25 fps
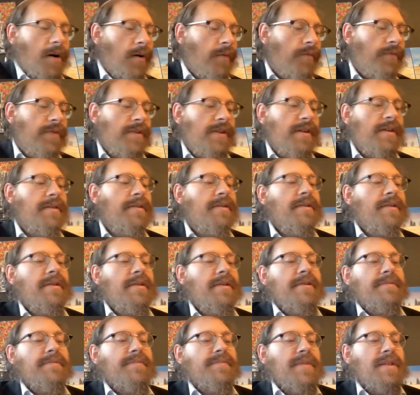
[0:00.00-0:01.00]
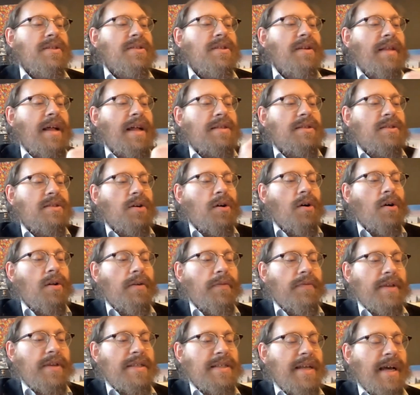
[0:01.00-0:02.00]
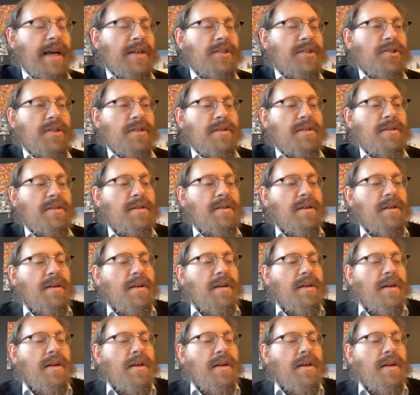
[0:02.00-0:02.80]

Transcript: hopefully. So, that's the goal of these sessions.